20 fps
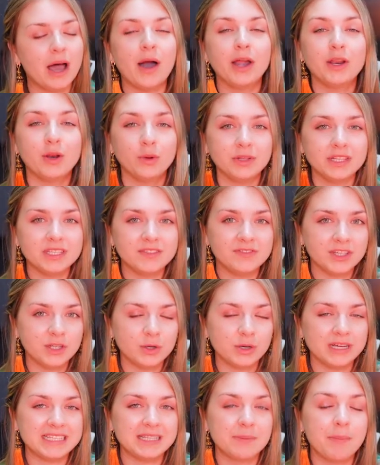I know this
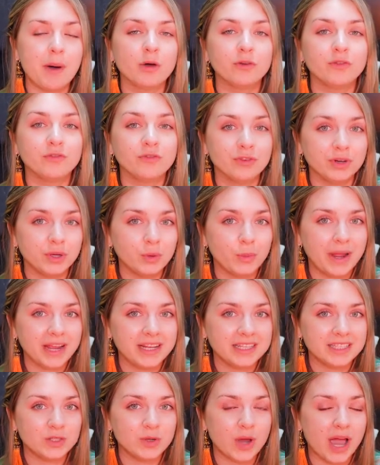video is about free
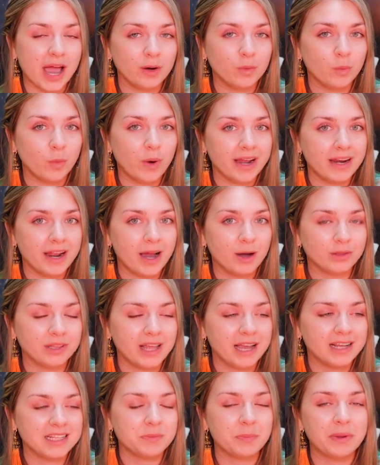ways to add white
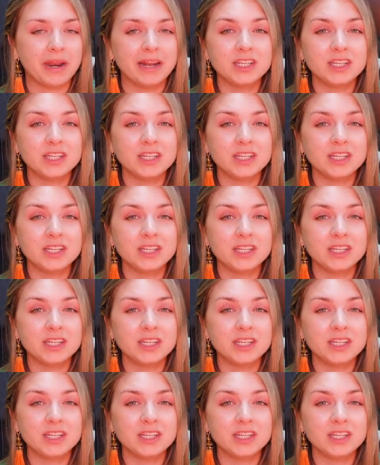outlines, but I